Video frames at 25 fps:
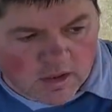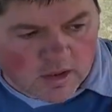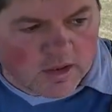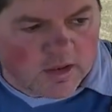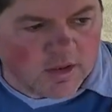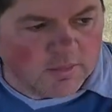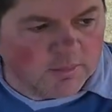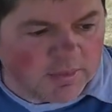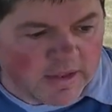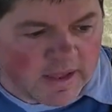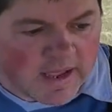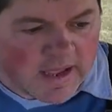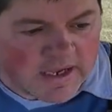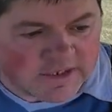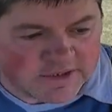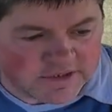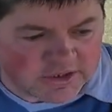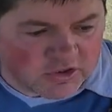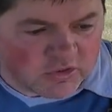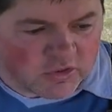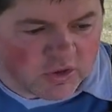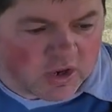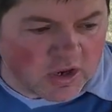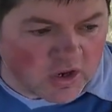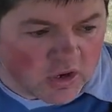But yeah, it's
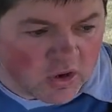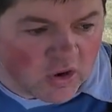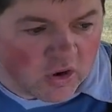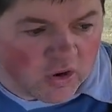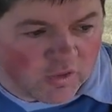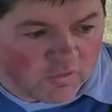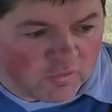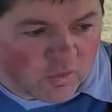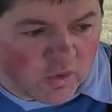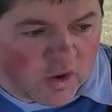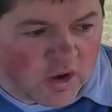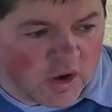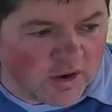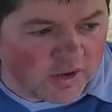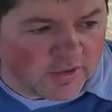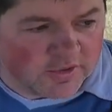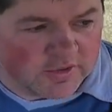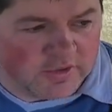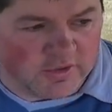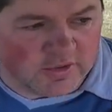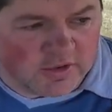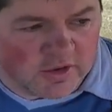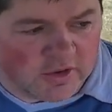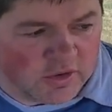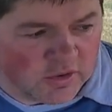a lot of work to
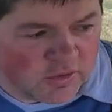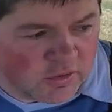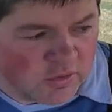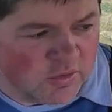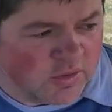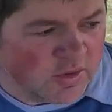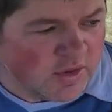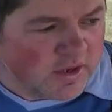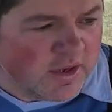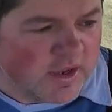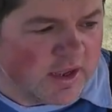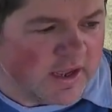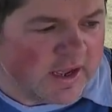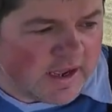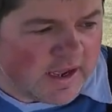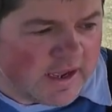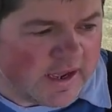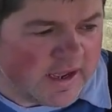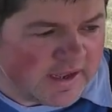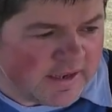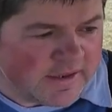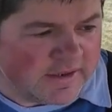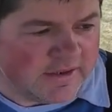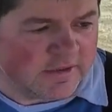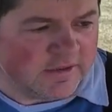do,
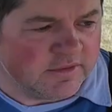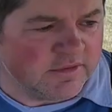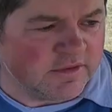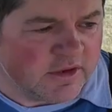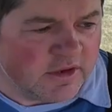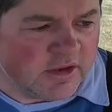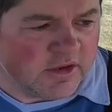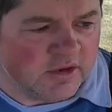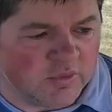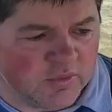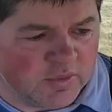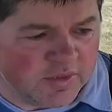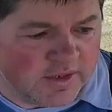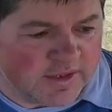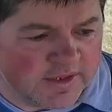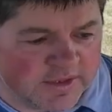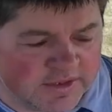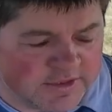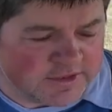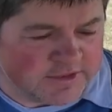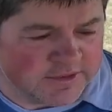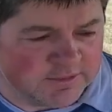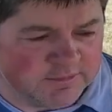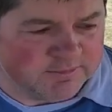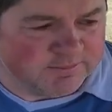and we need
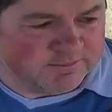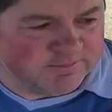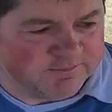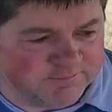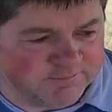some